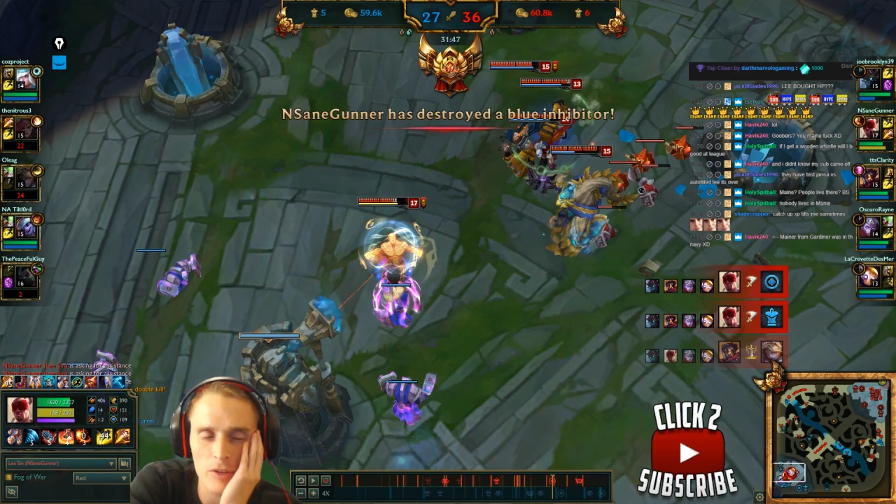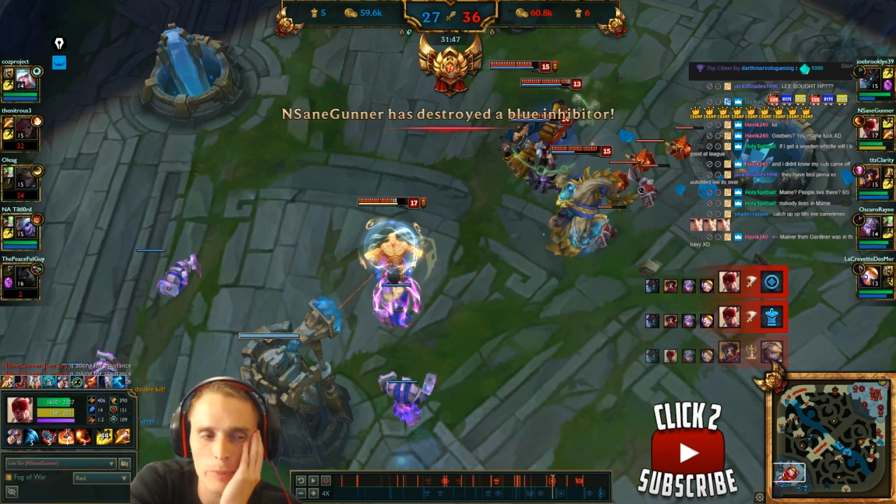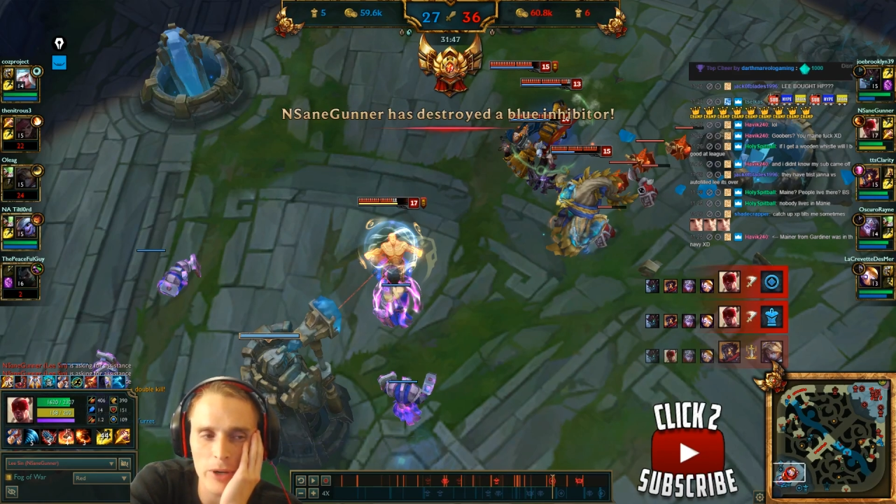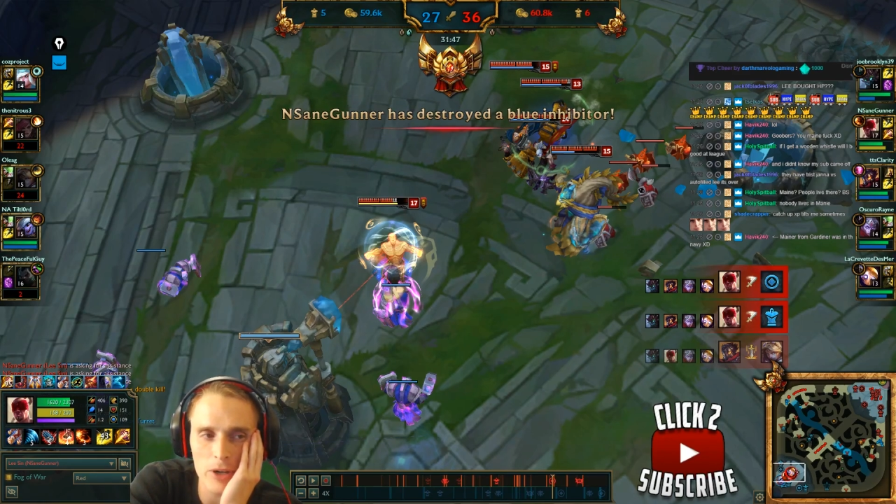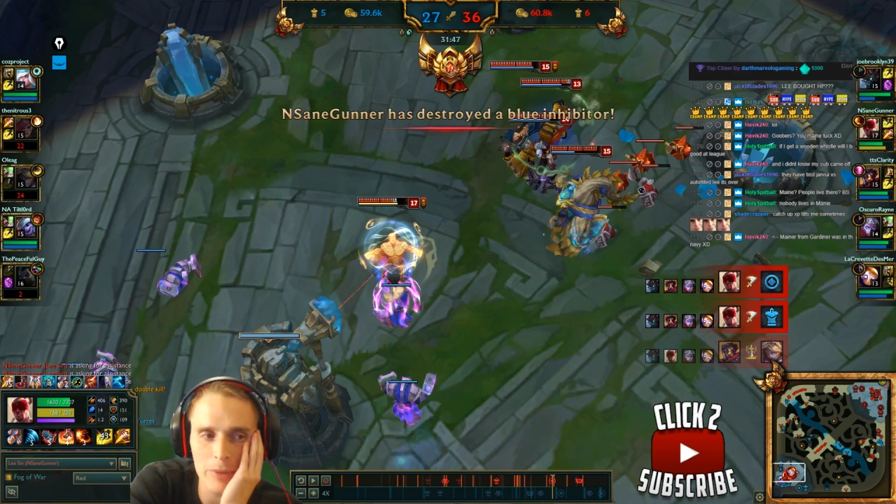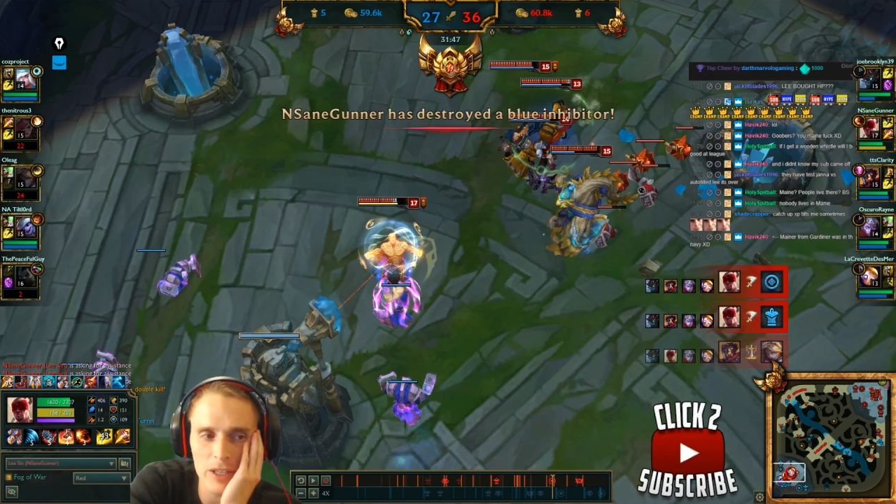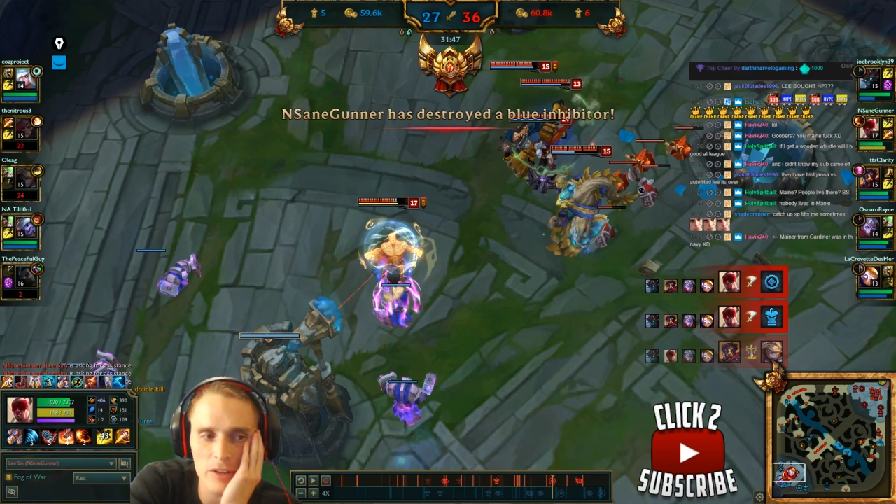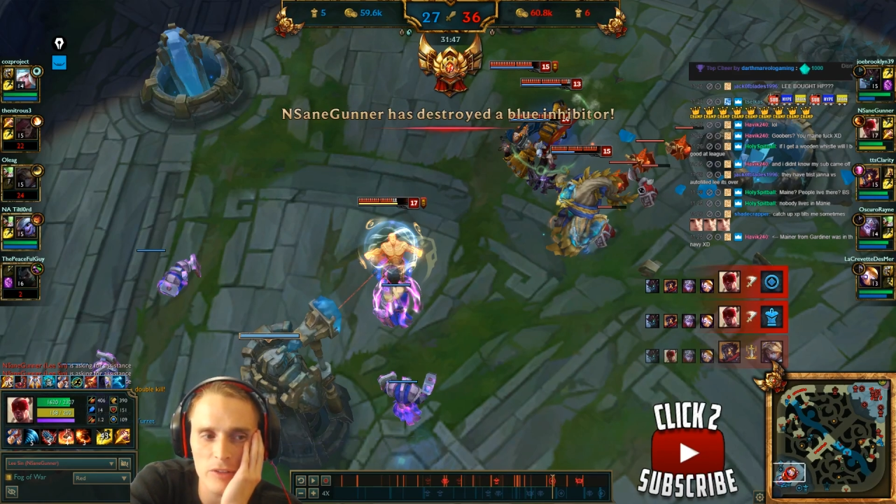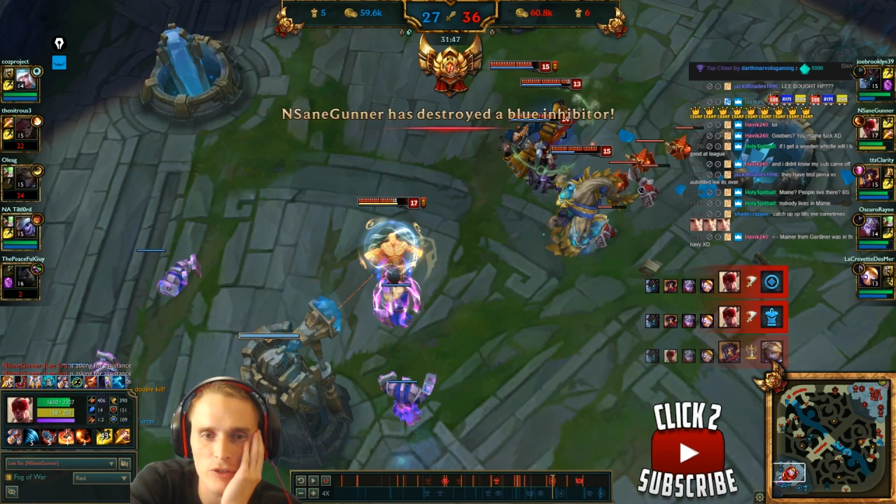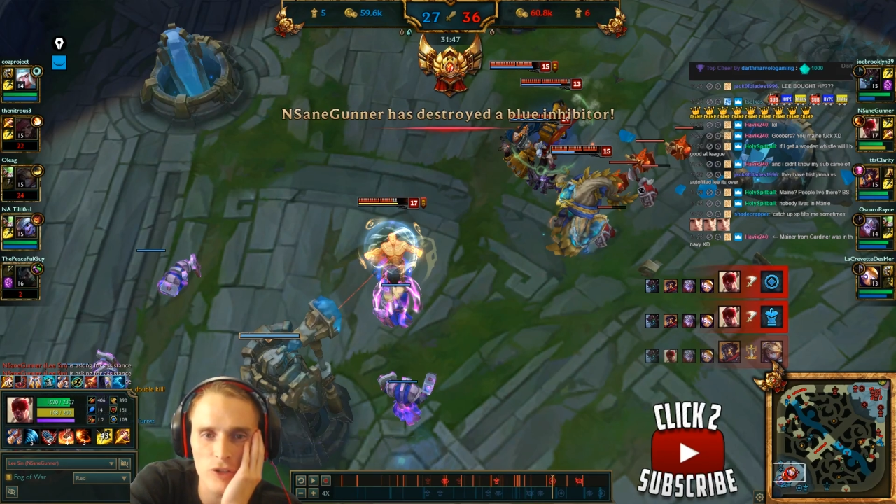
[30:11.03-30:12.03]
has Baron
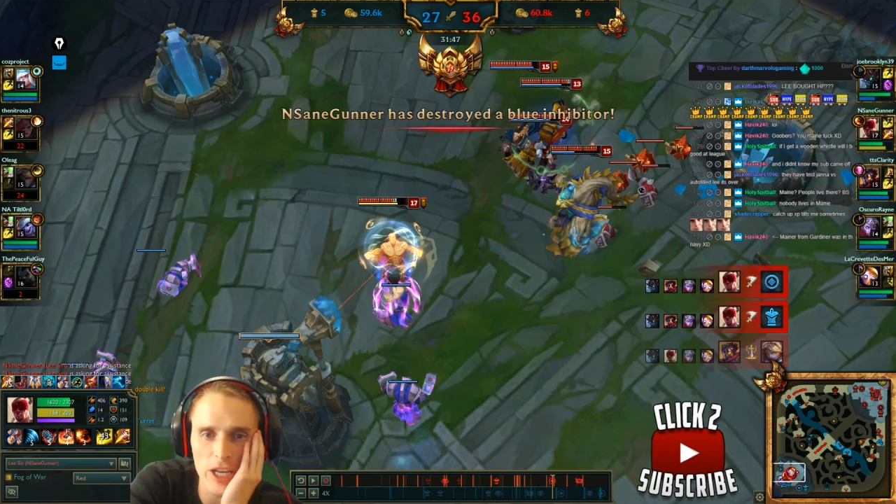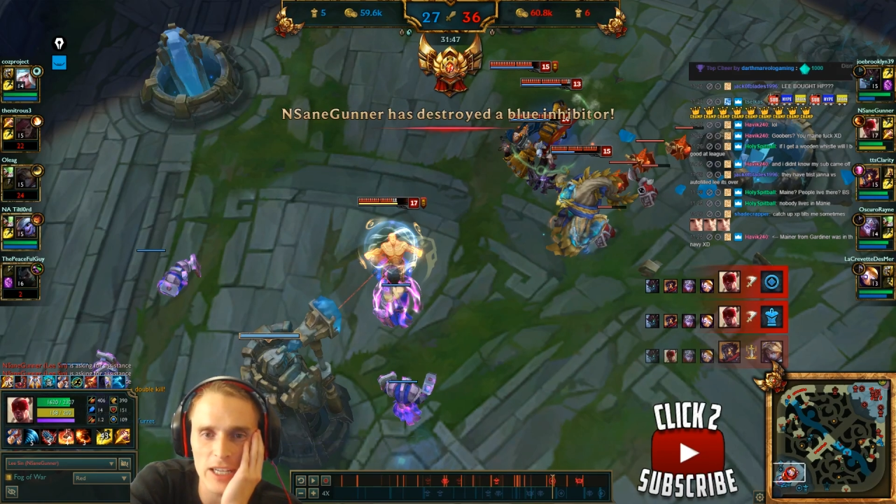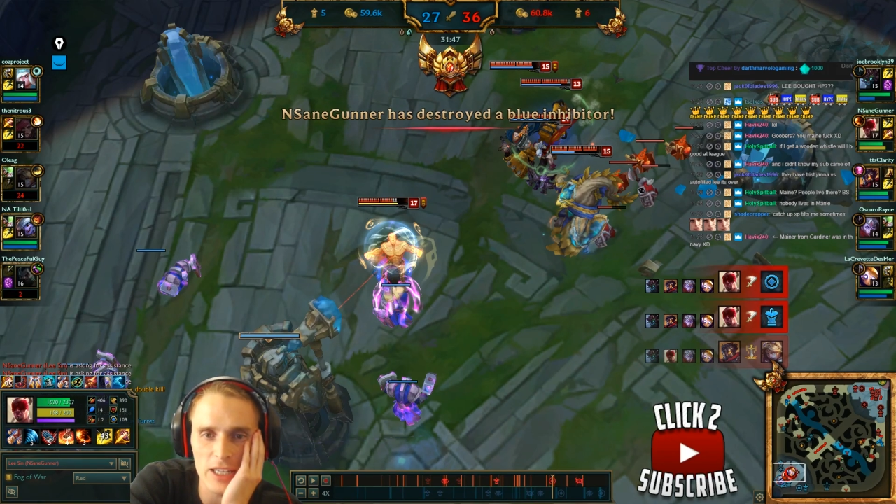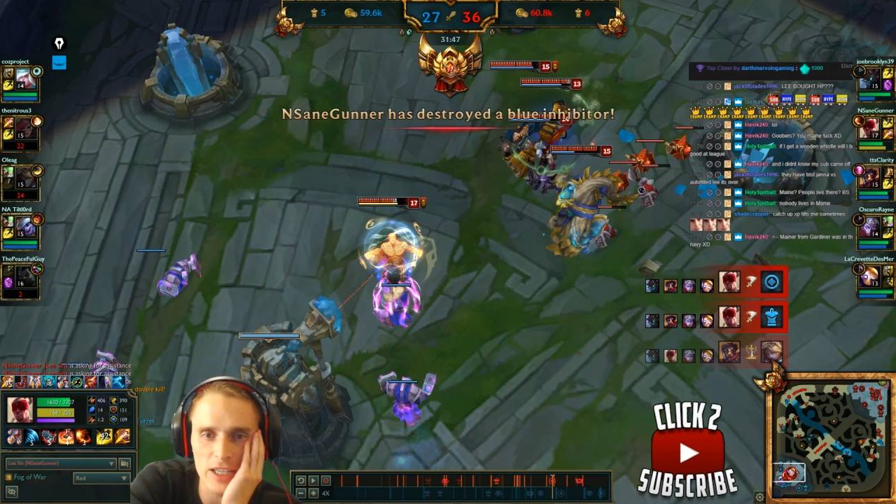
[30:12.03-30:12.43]
minions, Janna,